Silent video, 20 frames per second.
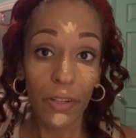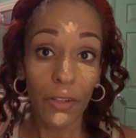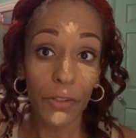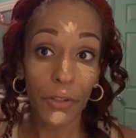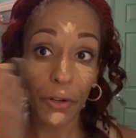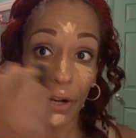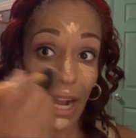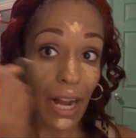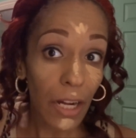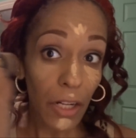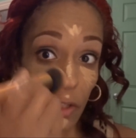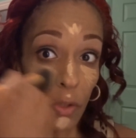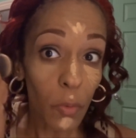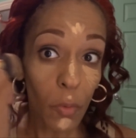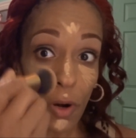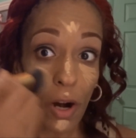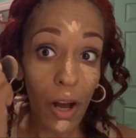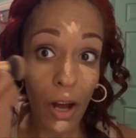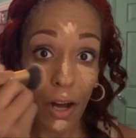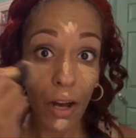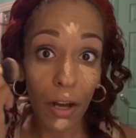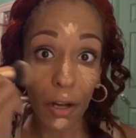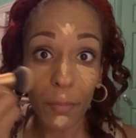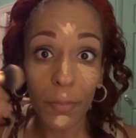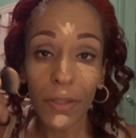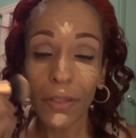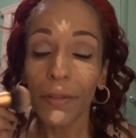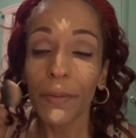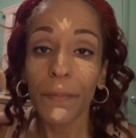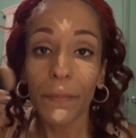You're not gonna
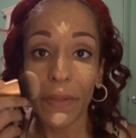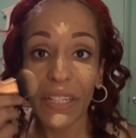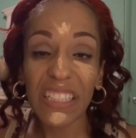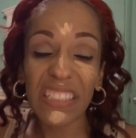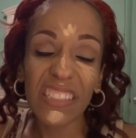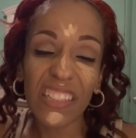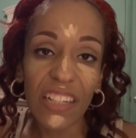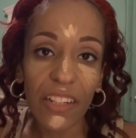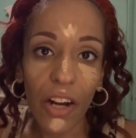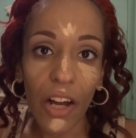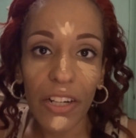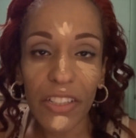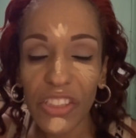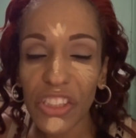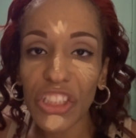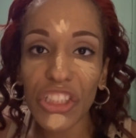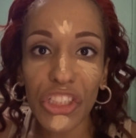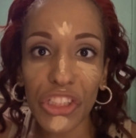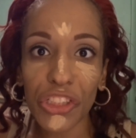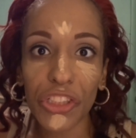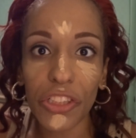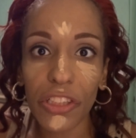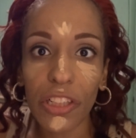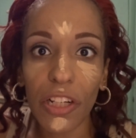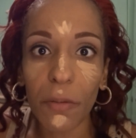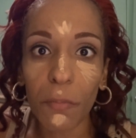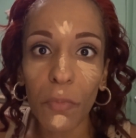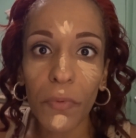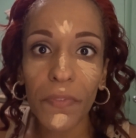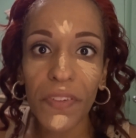rub, because then honestly you're just
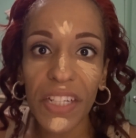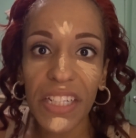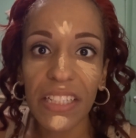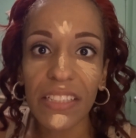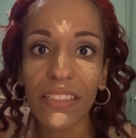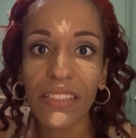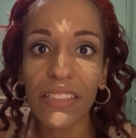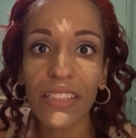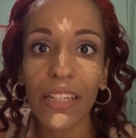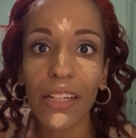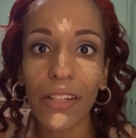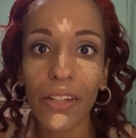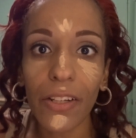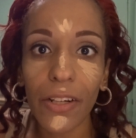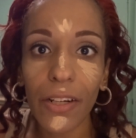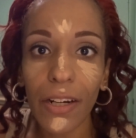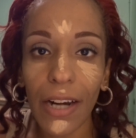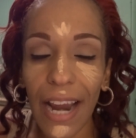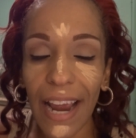gonna move the concealer